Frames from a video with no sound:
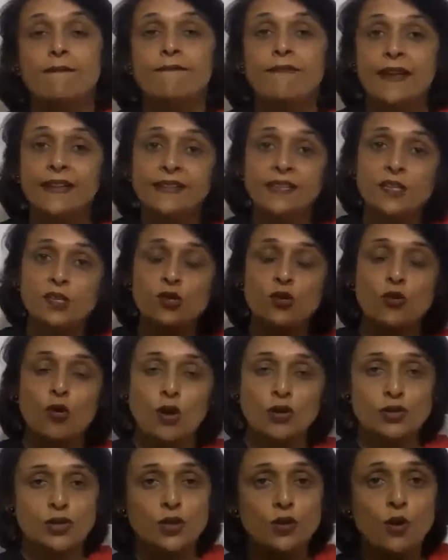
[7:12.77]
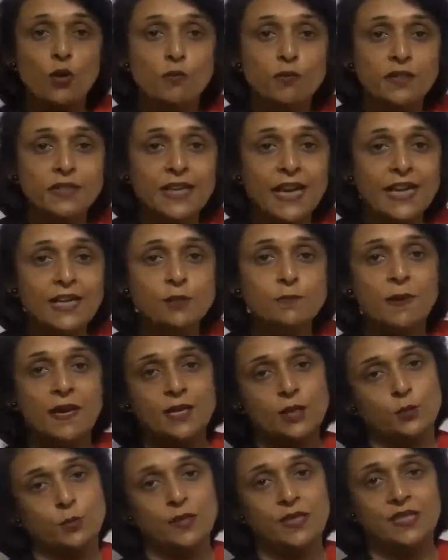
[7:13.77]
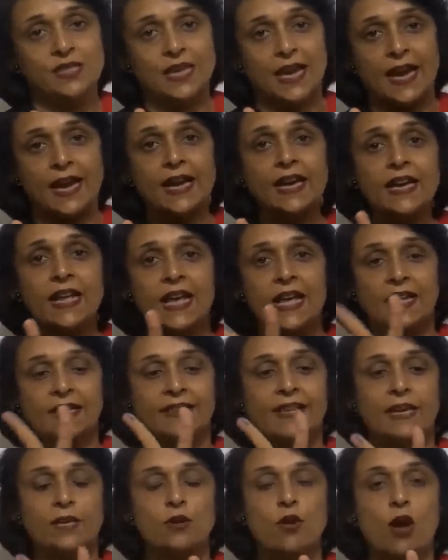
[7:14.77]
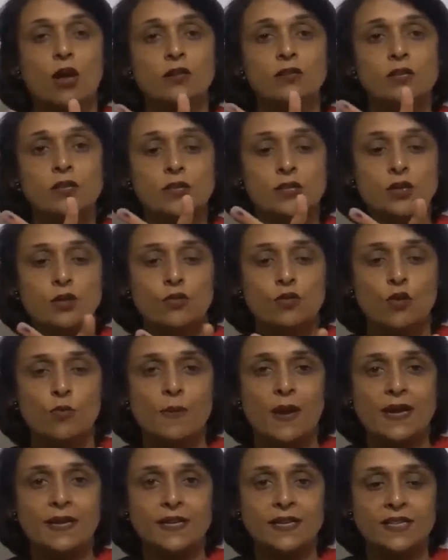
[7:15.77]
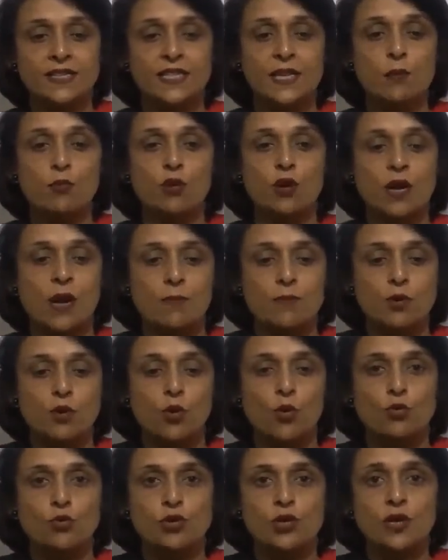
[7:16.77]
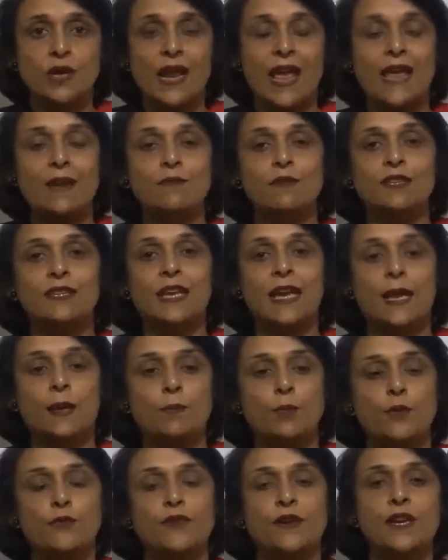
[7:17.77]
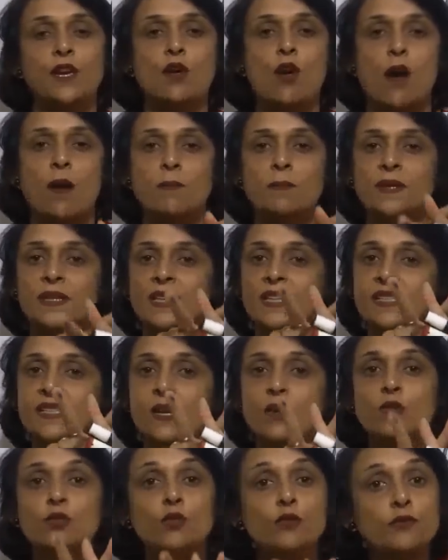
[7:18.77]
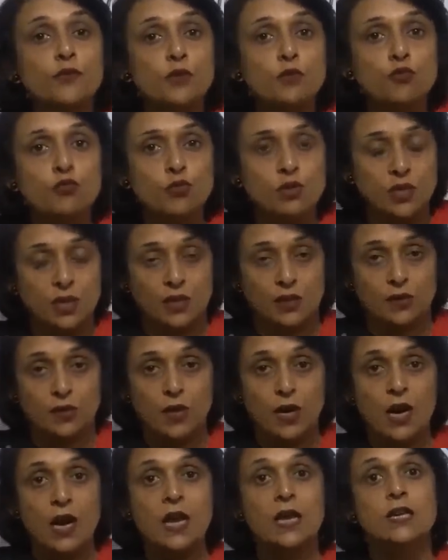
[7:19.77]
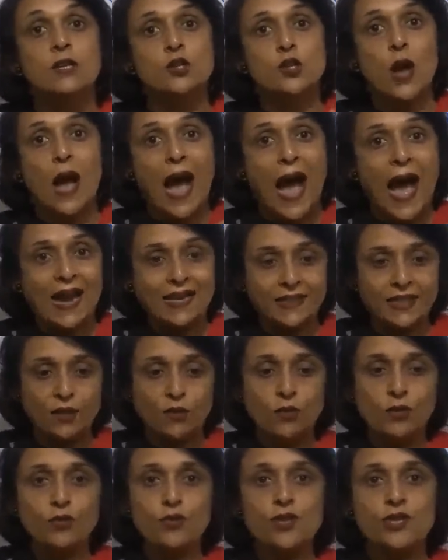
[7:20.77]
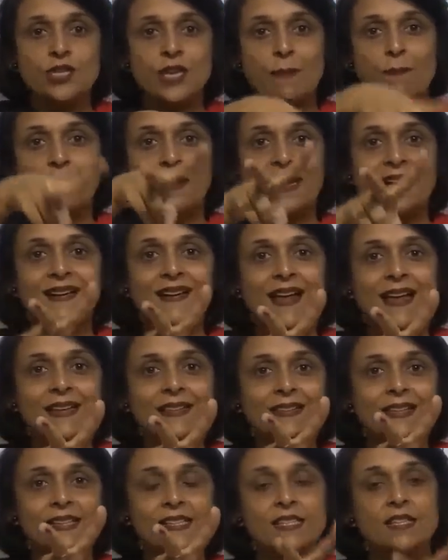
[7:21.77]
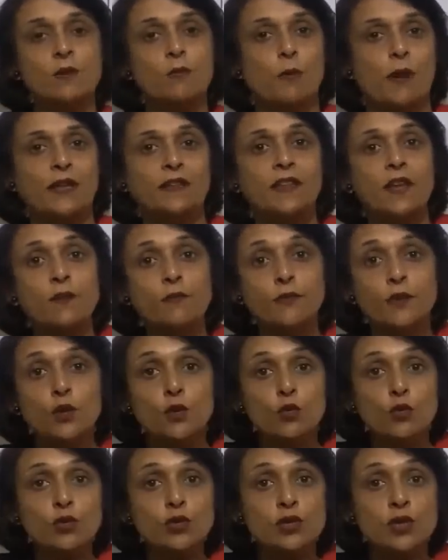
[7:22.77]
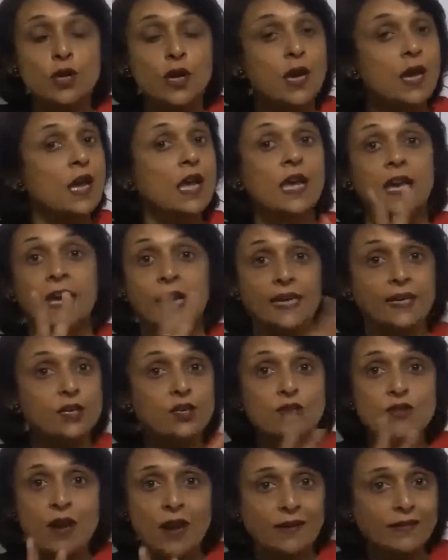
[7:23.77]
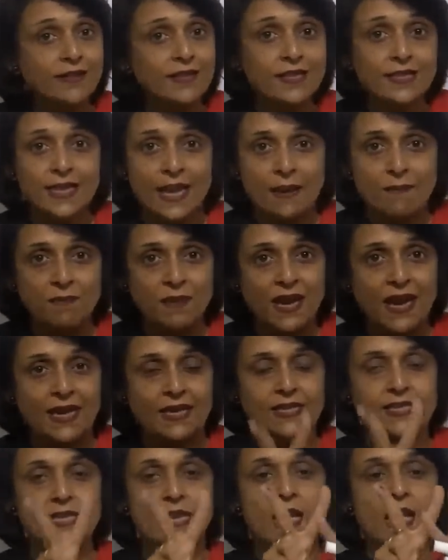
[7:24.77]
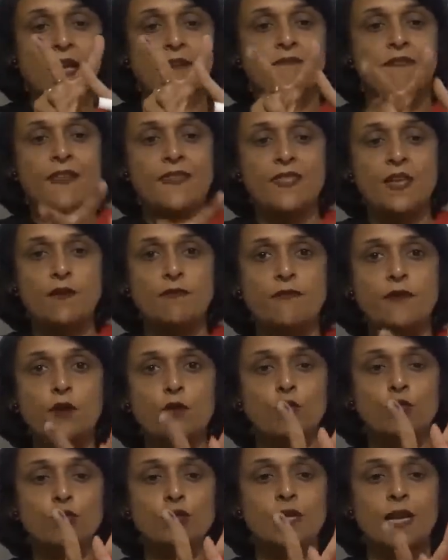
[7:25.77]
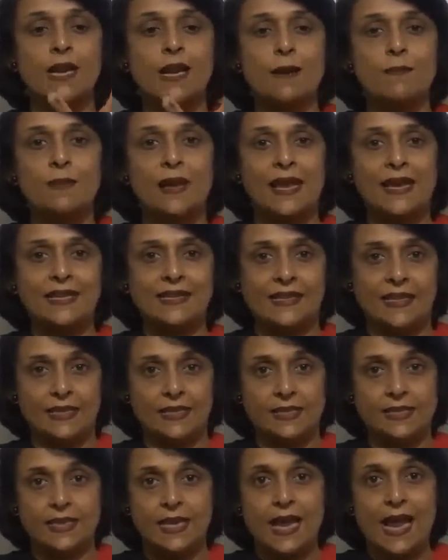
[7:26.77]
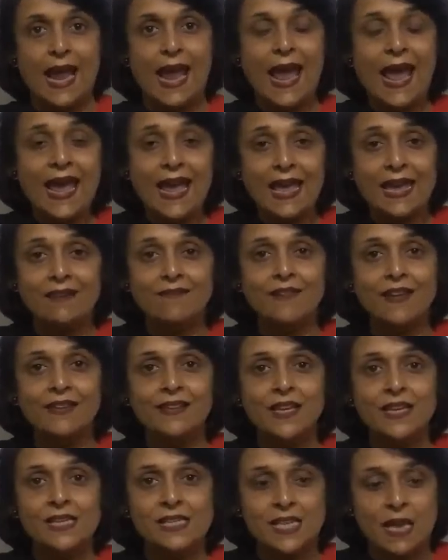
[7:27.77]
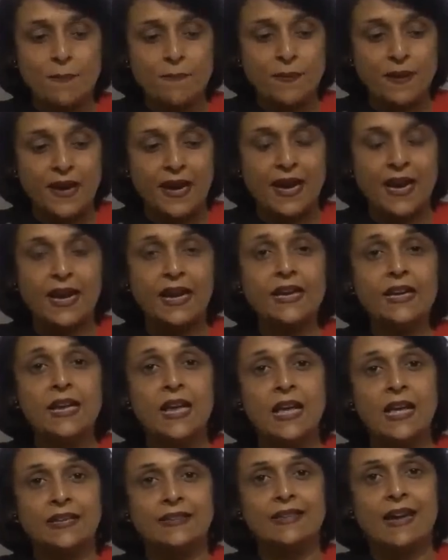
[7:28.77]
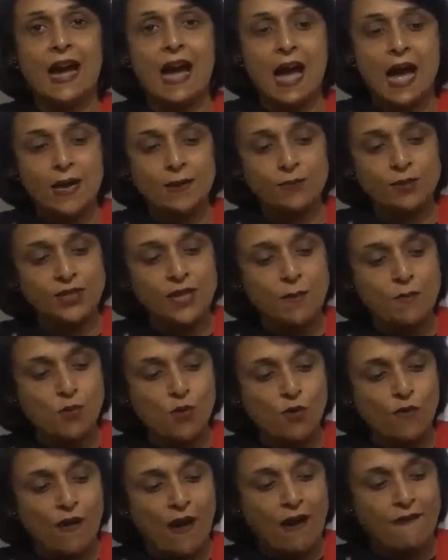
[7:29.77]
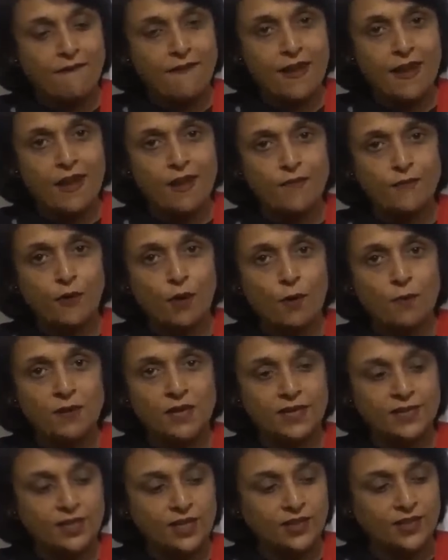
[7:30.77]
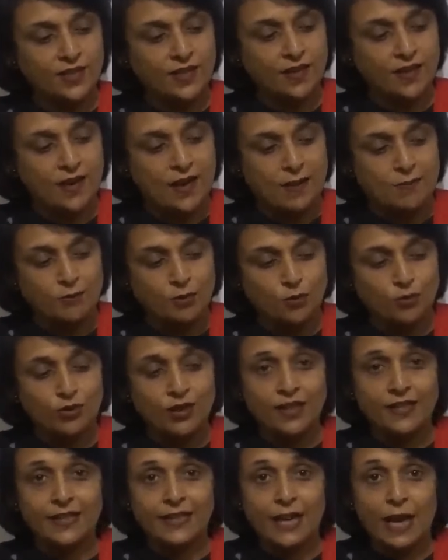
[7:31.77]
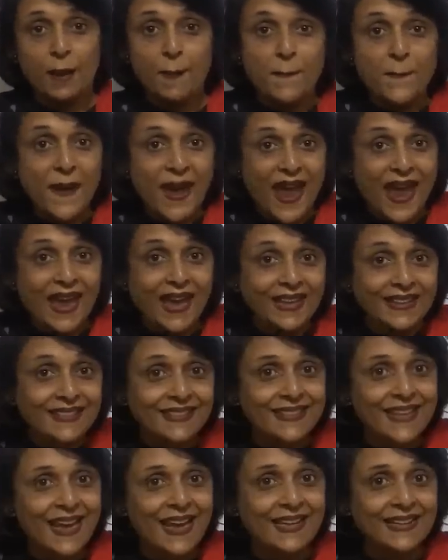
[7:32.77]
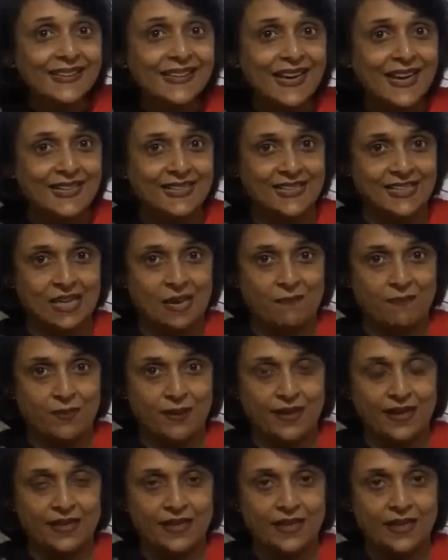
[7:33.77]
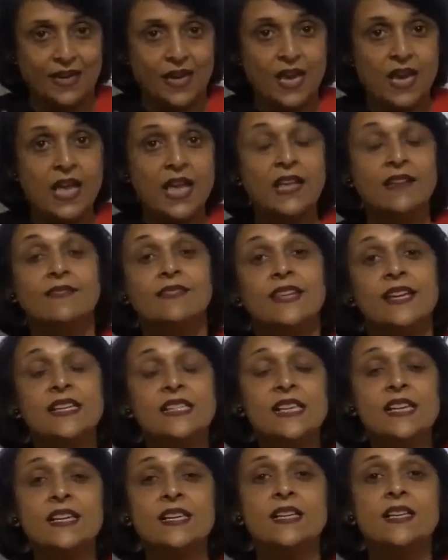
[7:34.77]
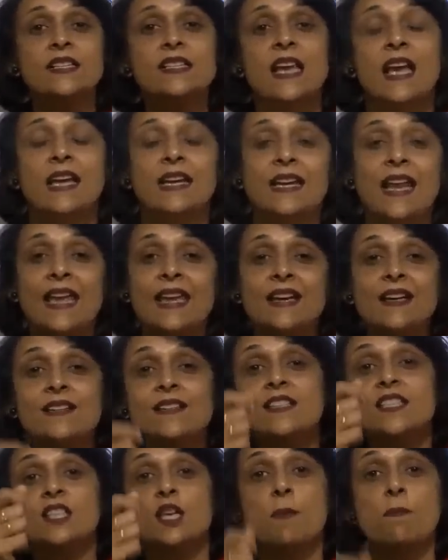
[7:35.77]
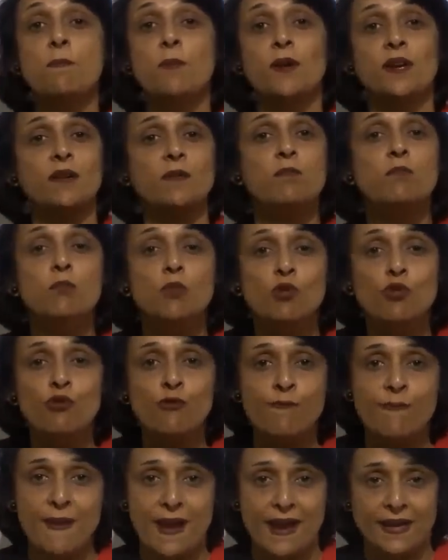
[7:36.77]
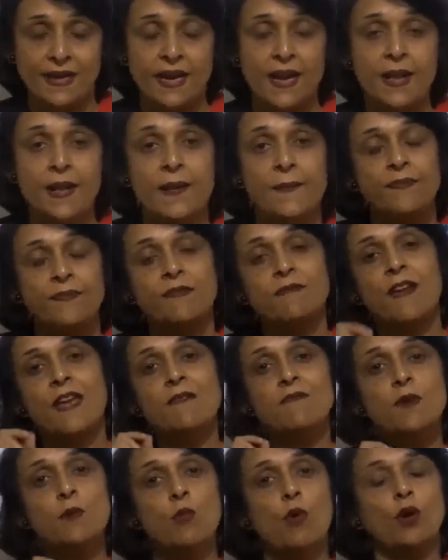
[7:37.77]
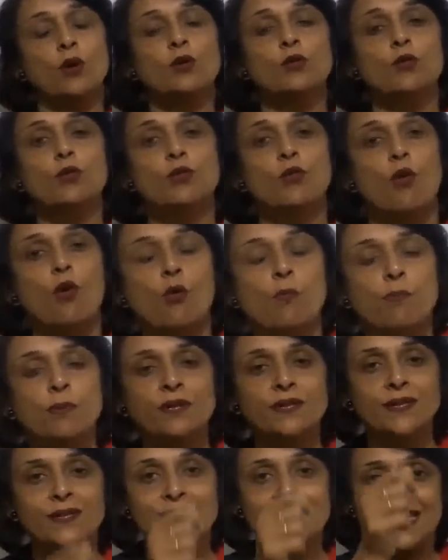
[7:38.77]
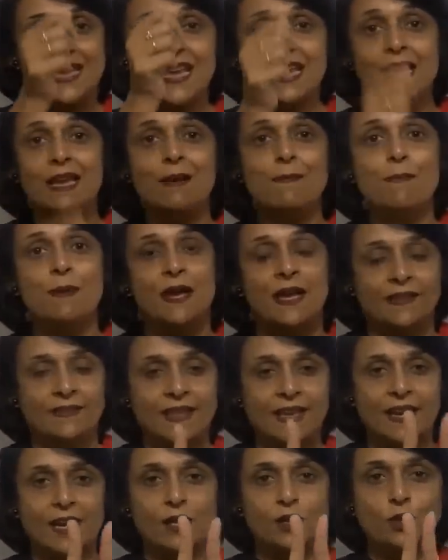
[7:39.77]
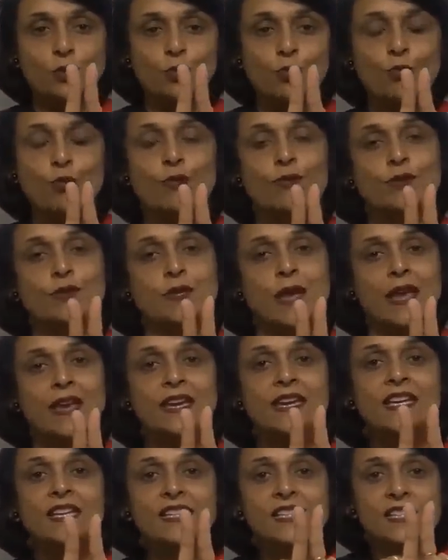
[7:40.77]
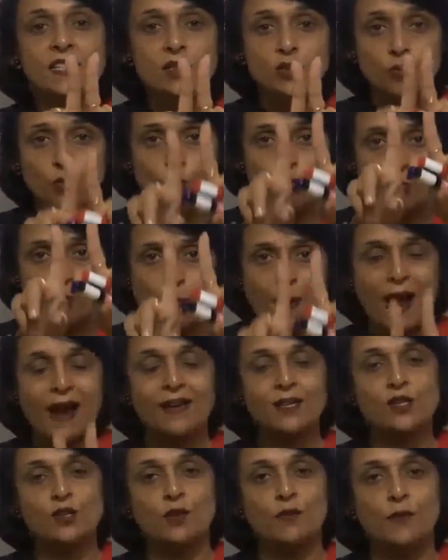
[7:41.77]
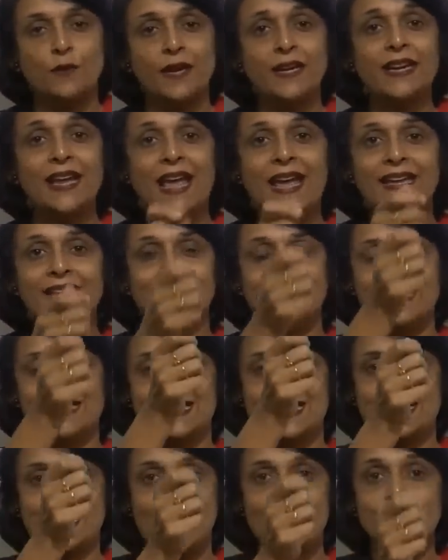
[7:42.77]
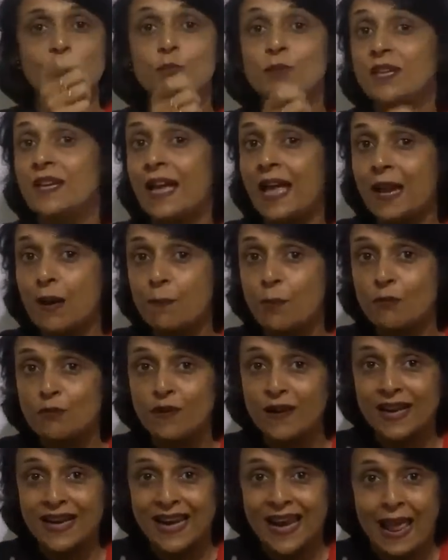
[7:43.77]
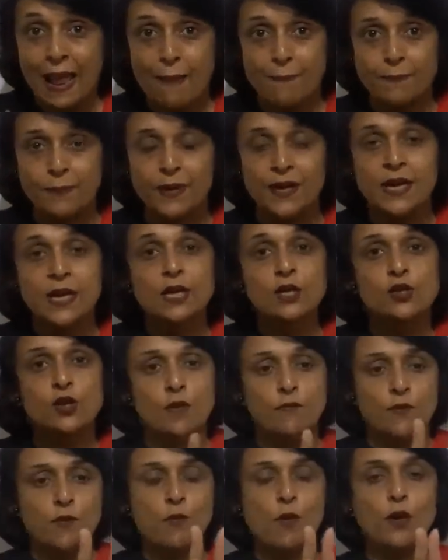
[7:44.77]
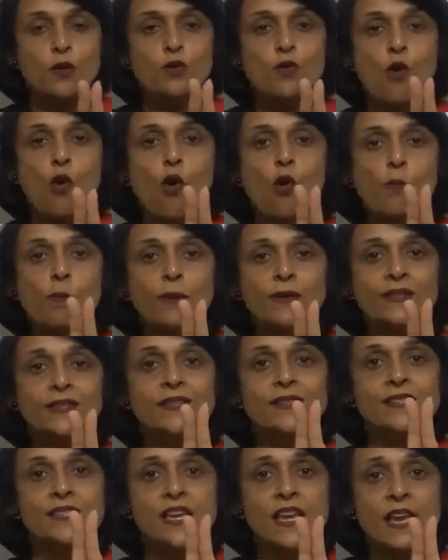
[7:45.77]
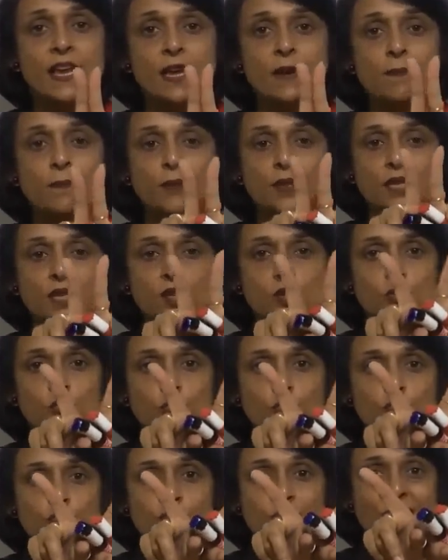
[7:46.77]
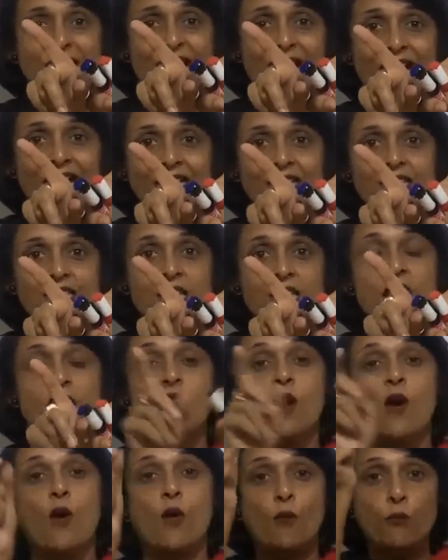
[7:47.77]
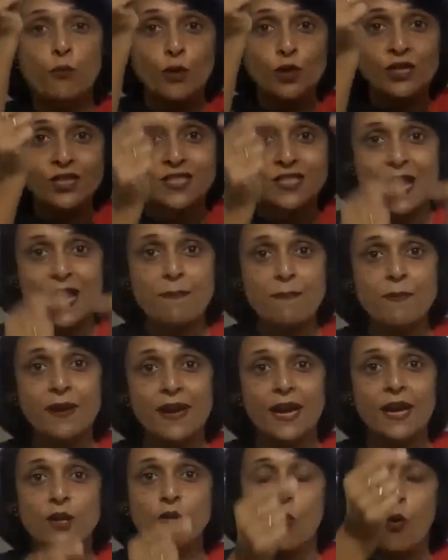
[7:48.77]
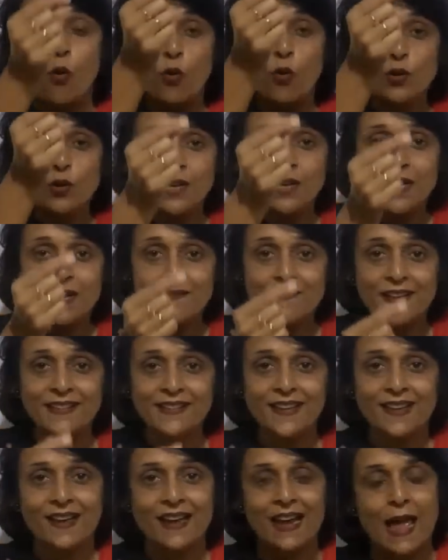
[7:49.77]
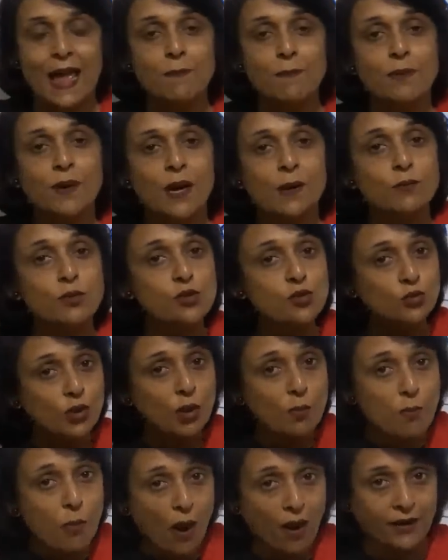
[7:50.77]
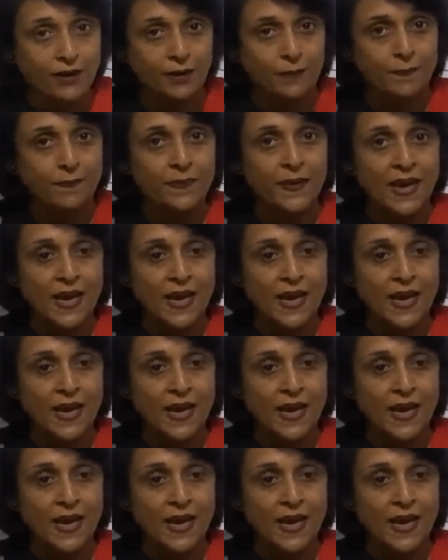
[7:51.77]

When this crossing over takes place, we said that non-sister chromatids, they would come closer and with the help of recombinase, they're going to fuse here. So are they going to separate like this, the way they fused? It is not the same case. When they fuse, they come like this. And when they separate, the arms, they move away from each other, come to the tip and then get separated. This is like a zipper movement. When we want to open a zip, there are two sides, two parts of it, and it is attached with the help of a clamp. So if you want to open the zip, these two strands would separate only when the clamp comes to the bottom.